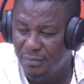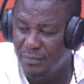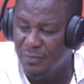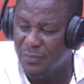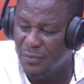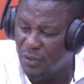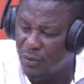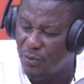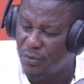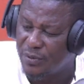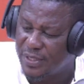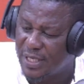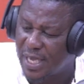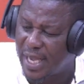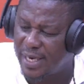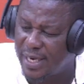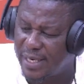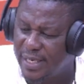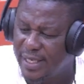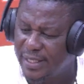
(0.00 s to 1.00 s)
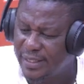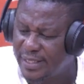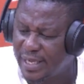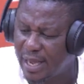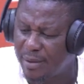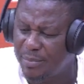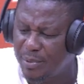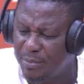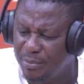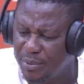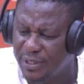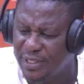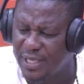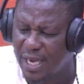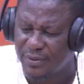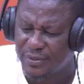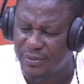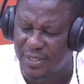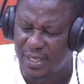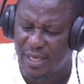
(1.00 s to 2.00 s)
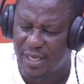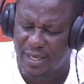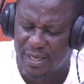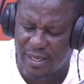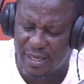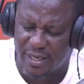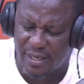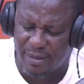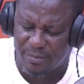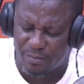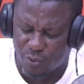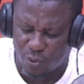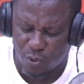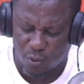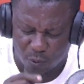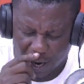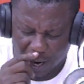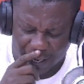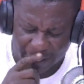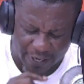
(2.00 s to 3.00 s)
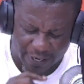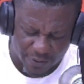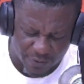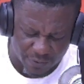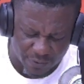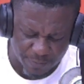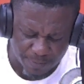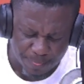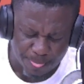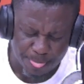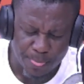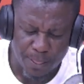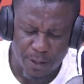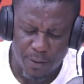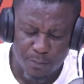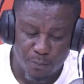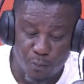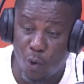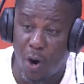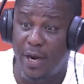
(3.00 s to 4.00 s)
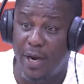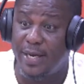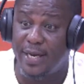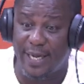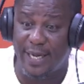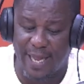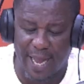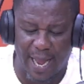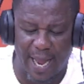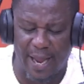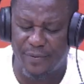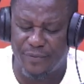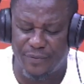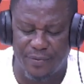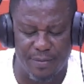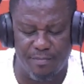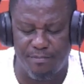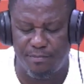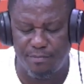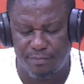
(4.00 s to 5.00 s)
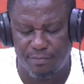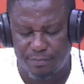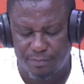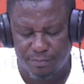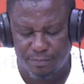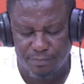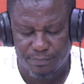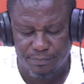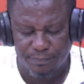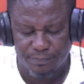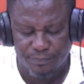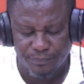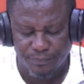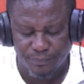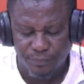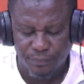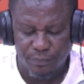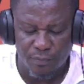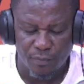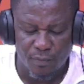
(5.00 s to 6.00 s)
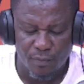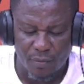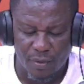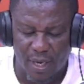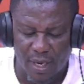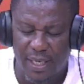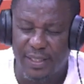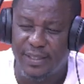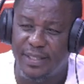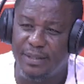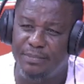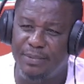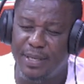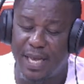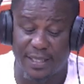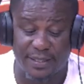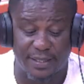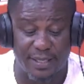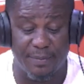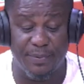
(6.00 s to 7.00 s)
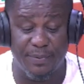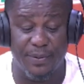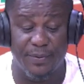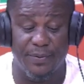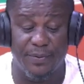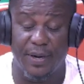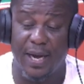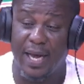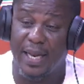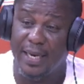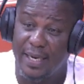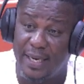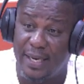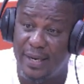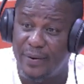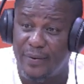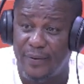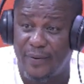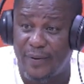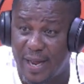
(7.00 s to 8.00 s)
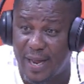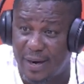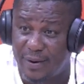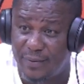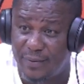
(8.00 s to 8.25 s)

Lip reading: who's that mean tell me besides more warrior no more nika and him and to be a sabio a little in kriano